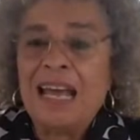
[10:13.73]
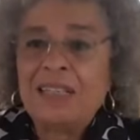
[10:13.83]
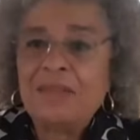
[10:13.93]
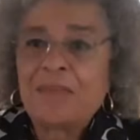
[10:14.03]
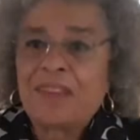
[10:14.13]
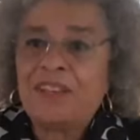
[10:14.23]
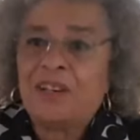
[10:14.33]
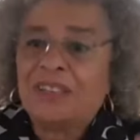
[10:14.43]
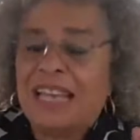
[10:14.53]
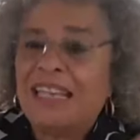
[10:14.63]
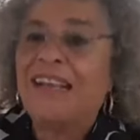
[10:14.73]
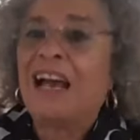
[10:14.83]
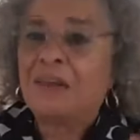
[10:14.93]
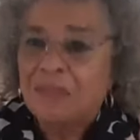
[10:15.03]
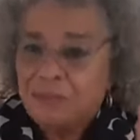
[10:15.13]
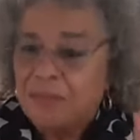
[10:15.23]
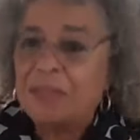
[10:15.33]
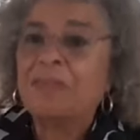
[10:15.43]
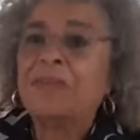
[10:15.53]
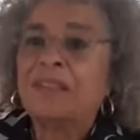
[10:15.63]
And, you know, later I
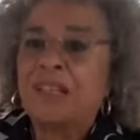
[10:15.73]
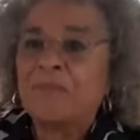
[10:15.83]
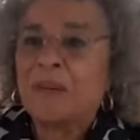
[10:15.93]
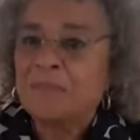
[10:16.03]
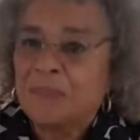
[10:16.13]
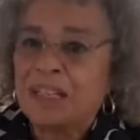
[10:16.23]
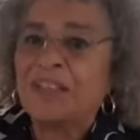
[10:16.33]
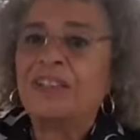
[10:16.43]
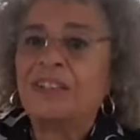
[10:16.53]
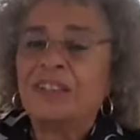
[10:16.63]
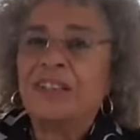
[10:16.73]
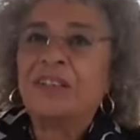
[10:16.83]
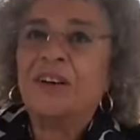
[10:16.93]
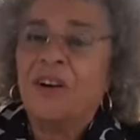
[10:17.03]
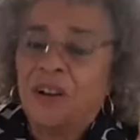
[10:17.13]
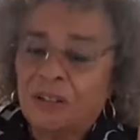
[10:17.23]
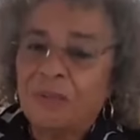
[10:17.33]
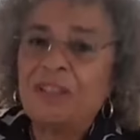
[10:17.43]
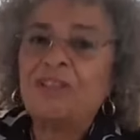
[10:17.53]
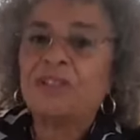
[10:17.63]
remembered that my mother
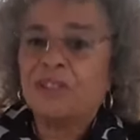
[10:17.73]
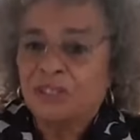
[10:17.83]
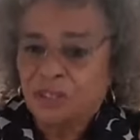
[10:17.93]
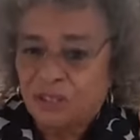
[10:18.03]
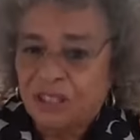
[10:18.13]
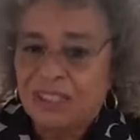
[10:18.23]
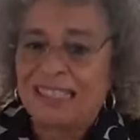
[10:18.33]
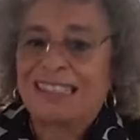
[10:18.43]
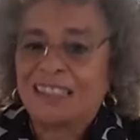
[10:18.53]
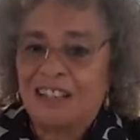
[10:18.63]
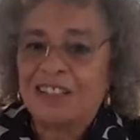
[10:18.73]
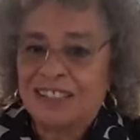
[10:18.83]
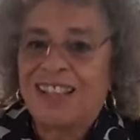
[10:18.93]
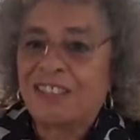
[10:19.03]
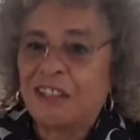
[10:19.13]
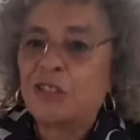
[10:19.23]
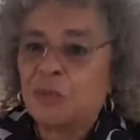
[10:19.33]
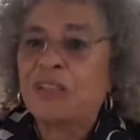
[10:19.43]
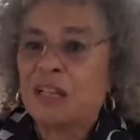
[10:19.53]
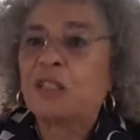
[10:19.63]
always used to tell us that
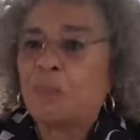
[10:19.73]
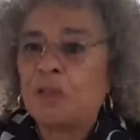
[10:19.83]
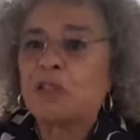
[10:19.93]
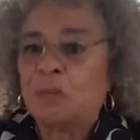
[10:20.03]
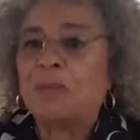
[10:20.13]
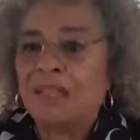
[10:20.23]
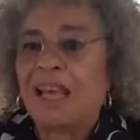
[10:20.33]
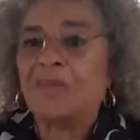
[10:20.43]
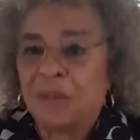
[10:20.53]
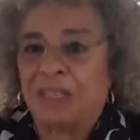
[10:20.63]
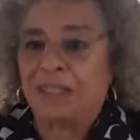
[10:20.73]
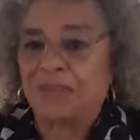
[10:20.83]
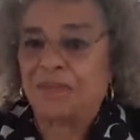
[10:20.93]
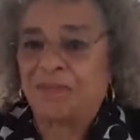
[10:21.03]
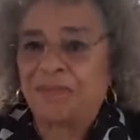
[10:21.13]
things were not supposed to be that way.